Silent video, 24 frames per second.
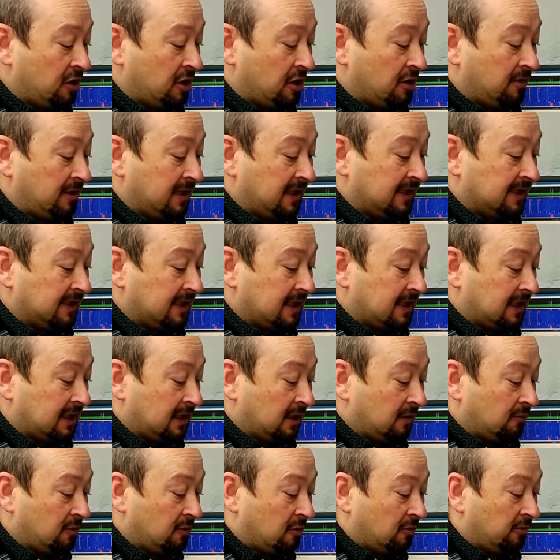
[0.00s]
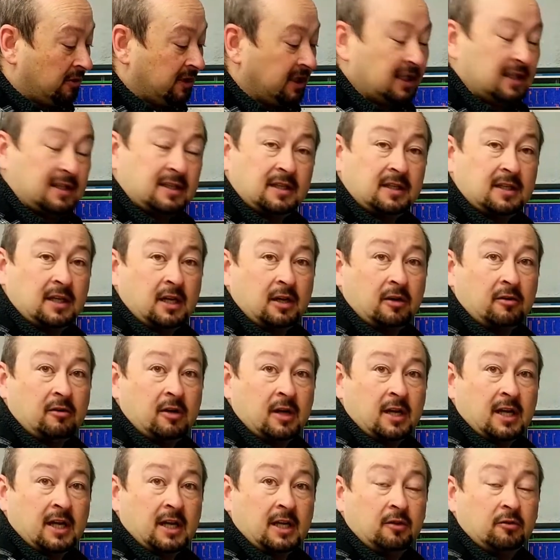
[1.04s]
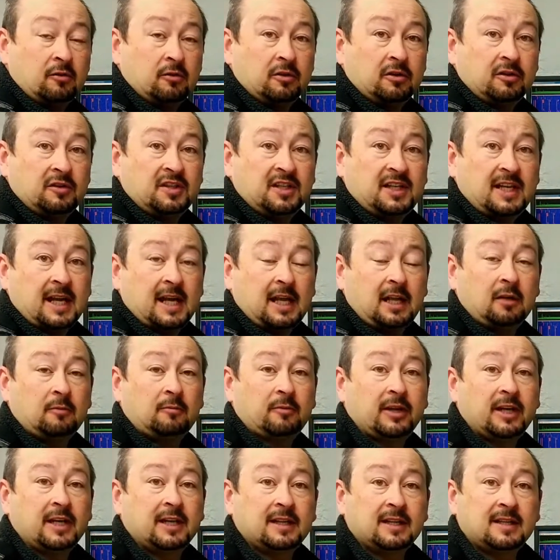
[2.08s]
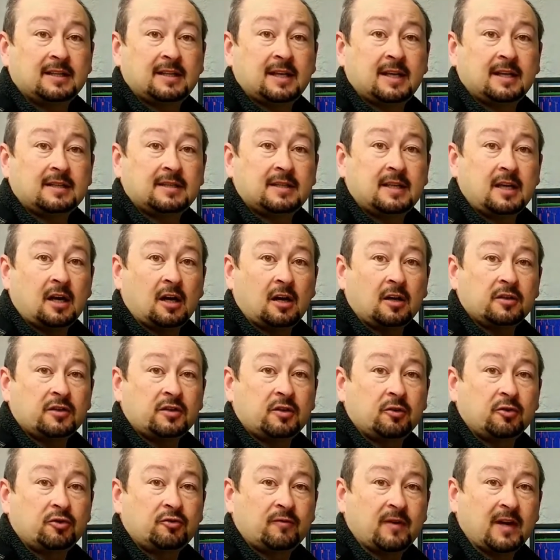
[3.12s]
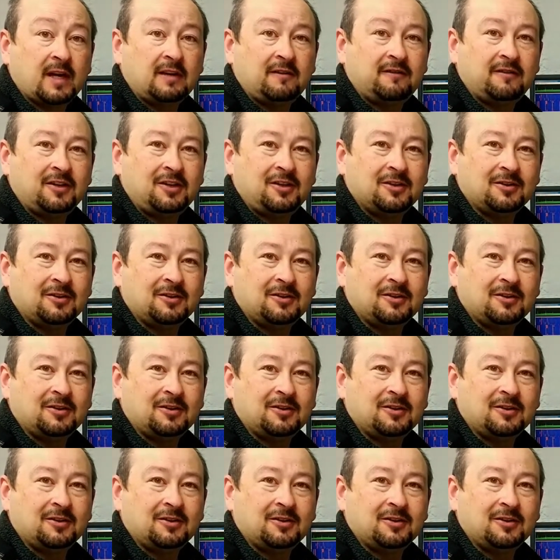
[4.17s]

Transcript: you exactly what we need to do in order to calibrate this SDR so it's ready for